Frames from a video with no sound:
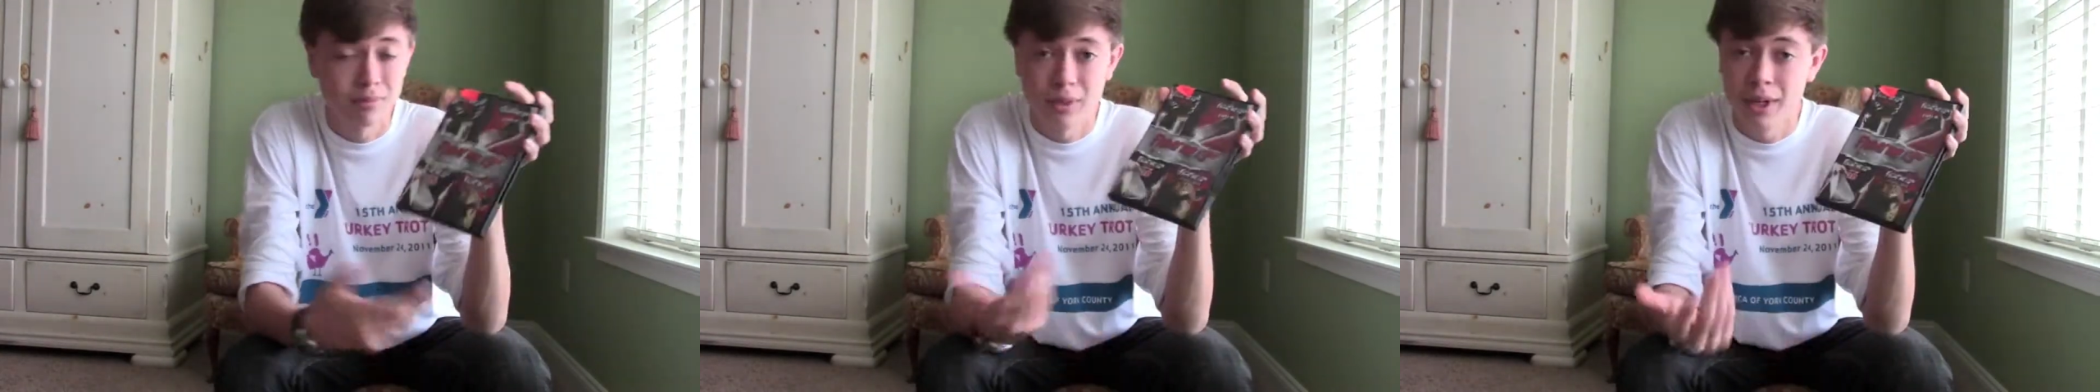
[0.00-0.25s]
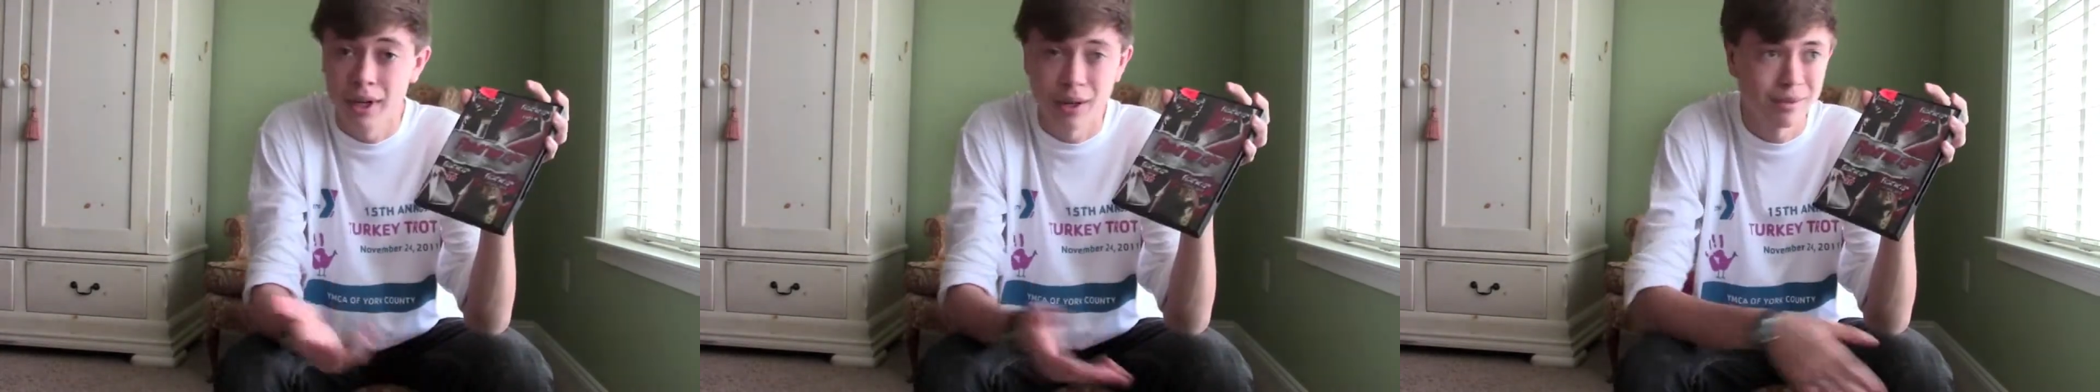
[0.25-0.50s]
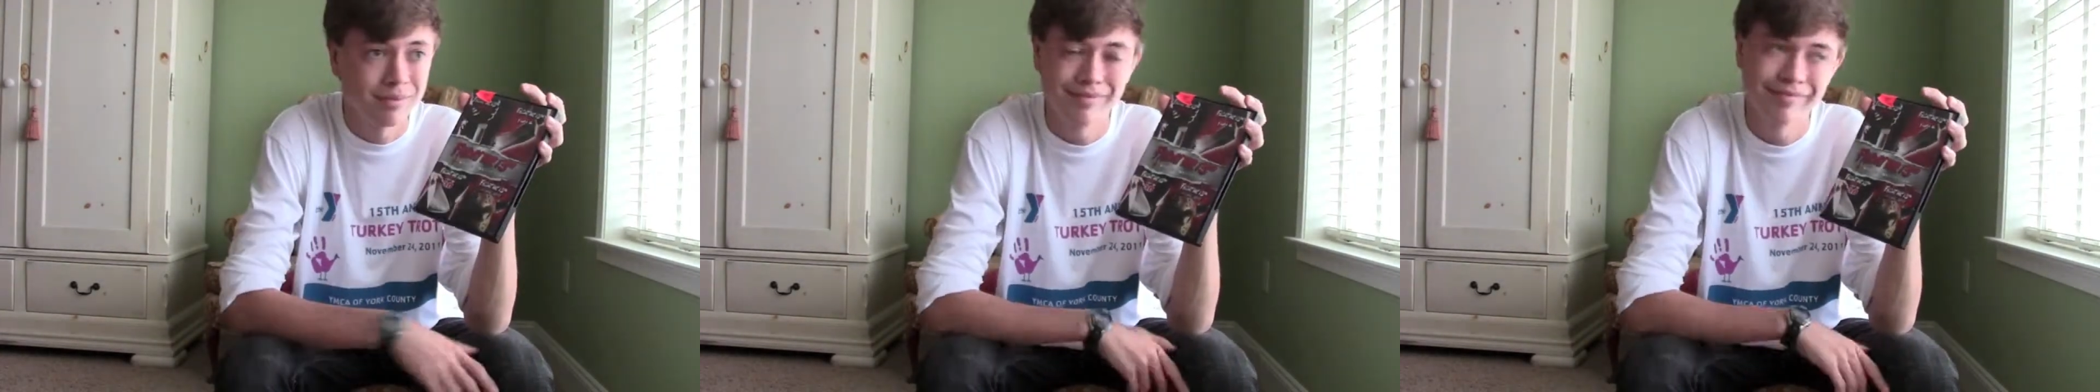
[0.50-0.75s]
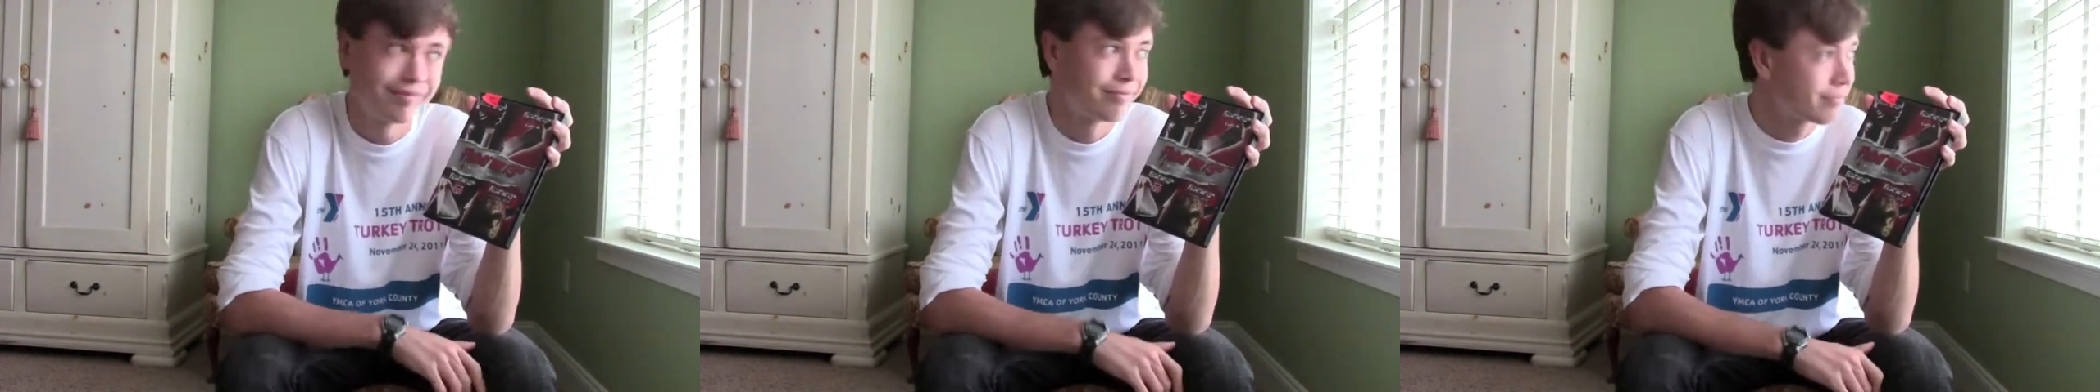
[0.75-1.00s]
you know.
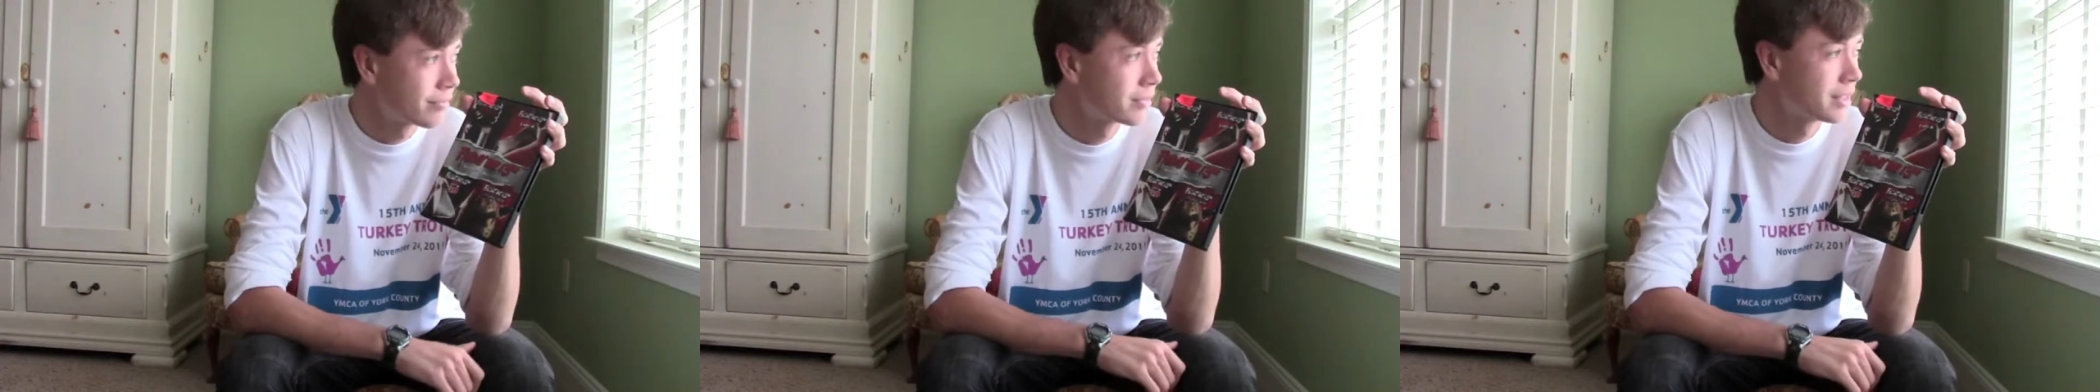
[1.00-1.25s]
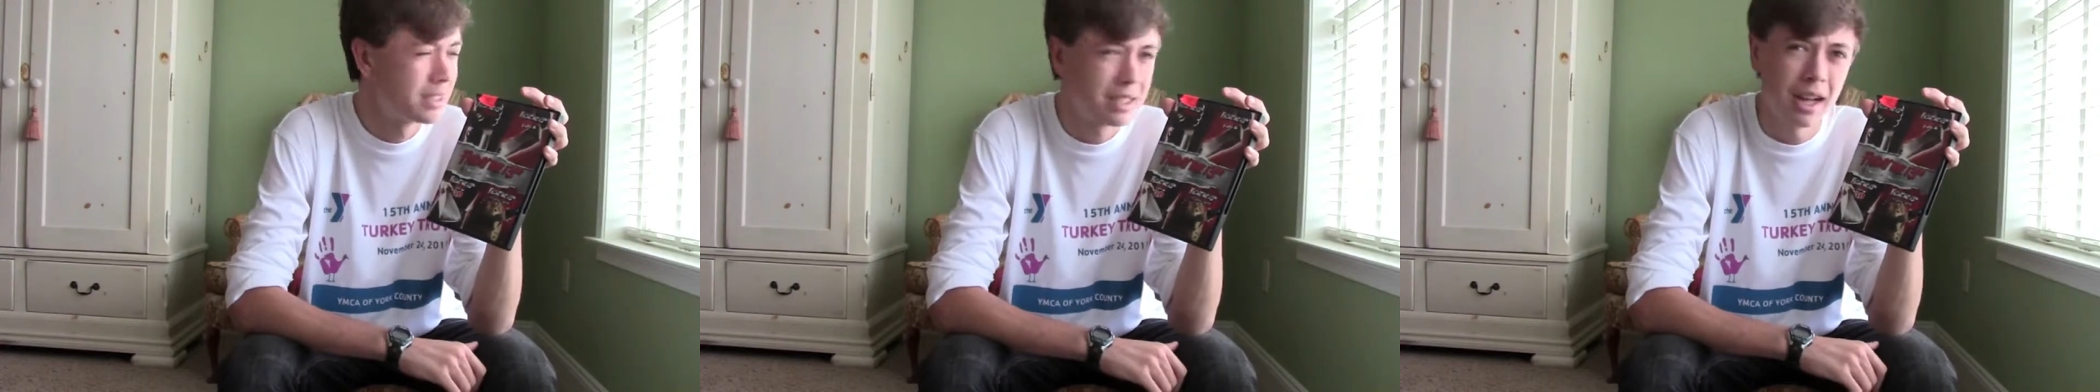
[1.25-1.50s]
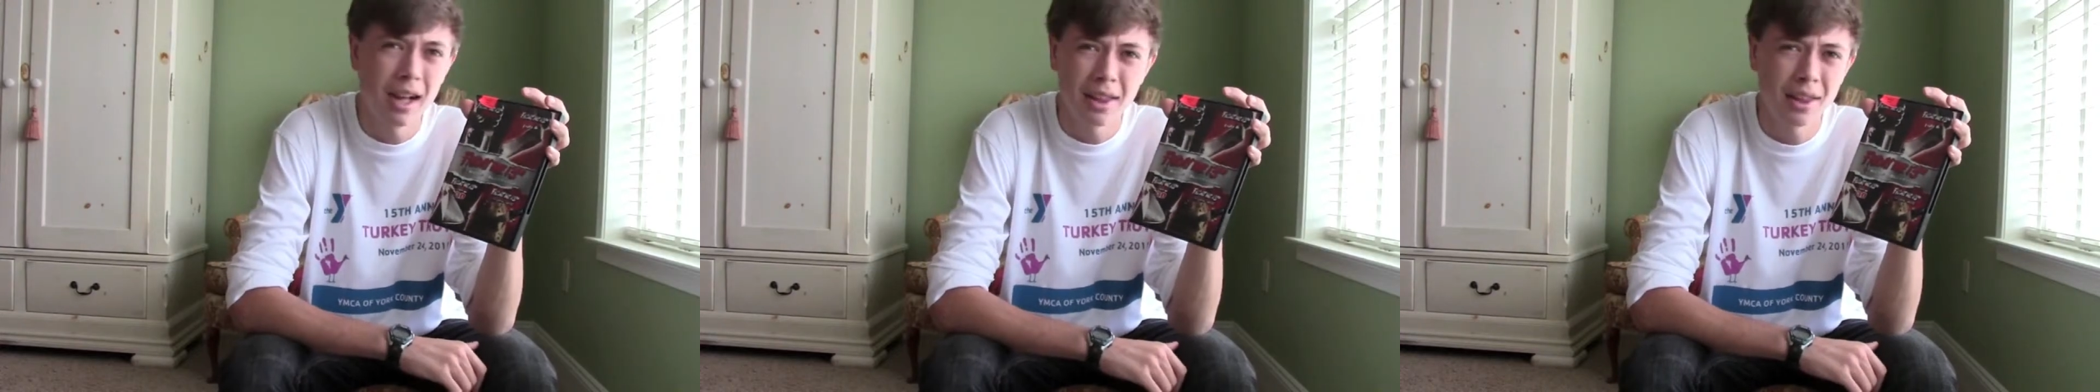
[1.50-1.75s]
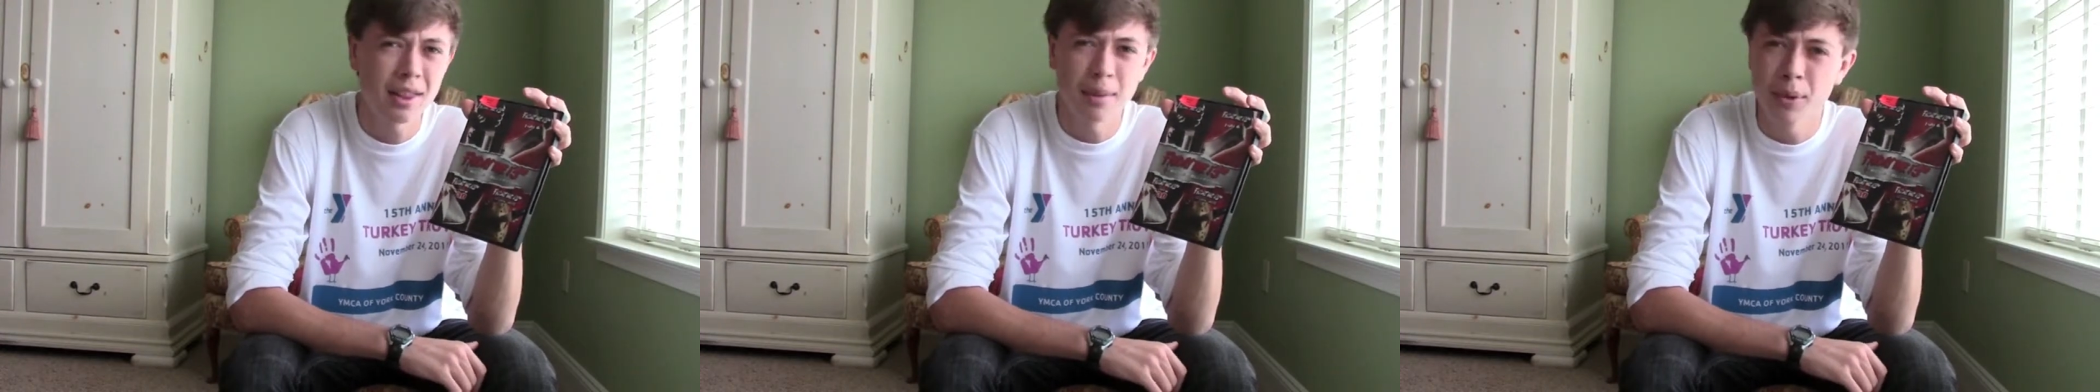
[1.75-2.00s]
I
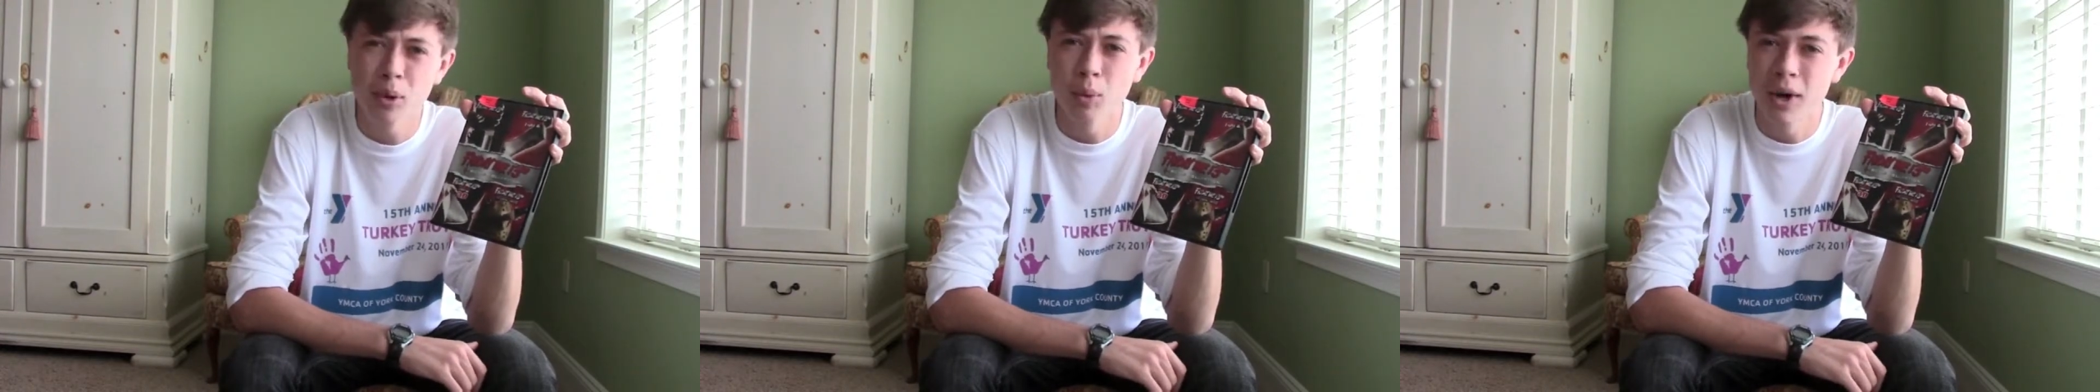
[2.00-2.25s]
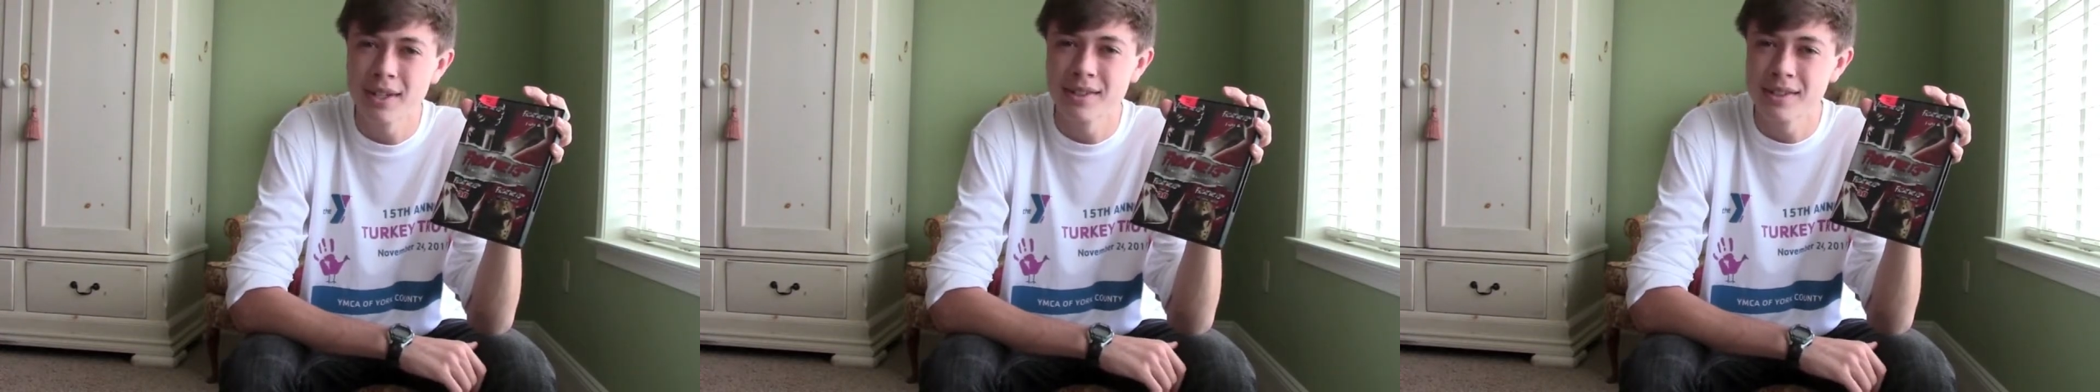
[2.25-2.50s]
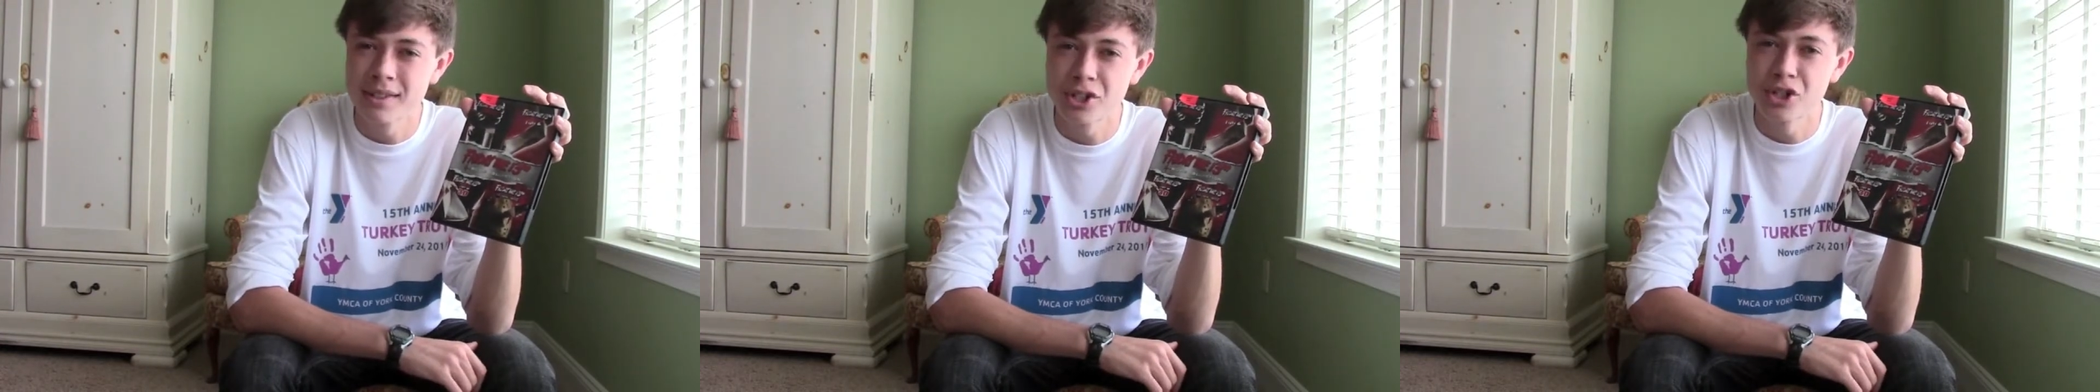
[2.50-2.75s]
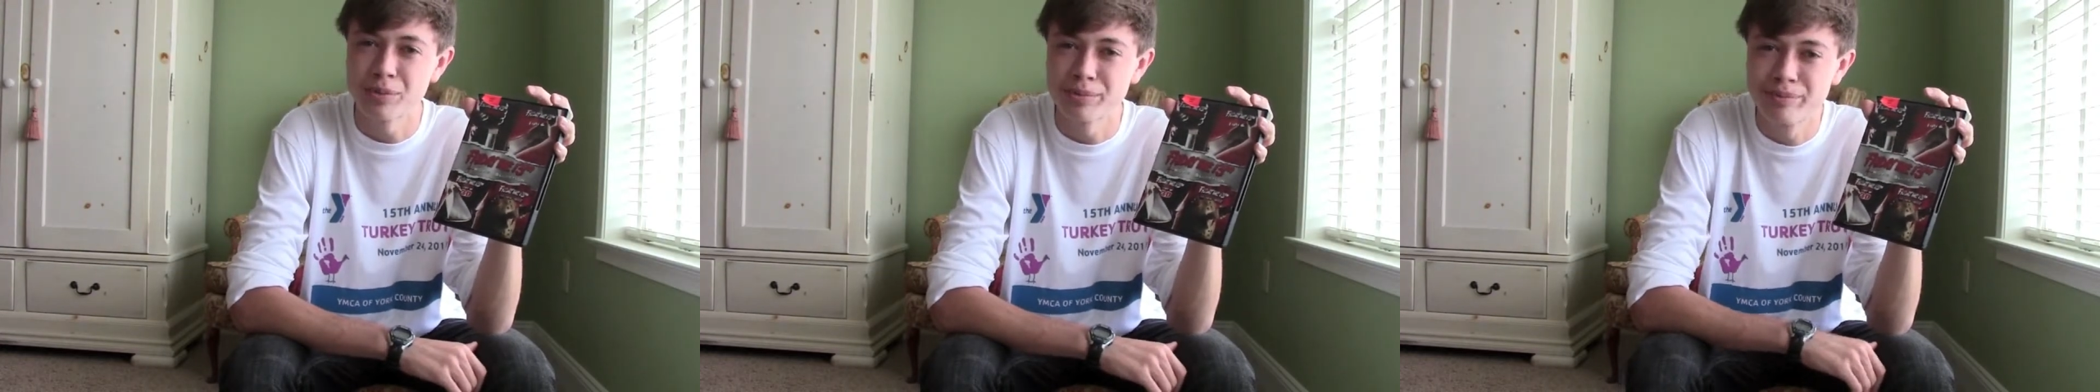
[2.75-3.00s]
think that'd be a wise decision.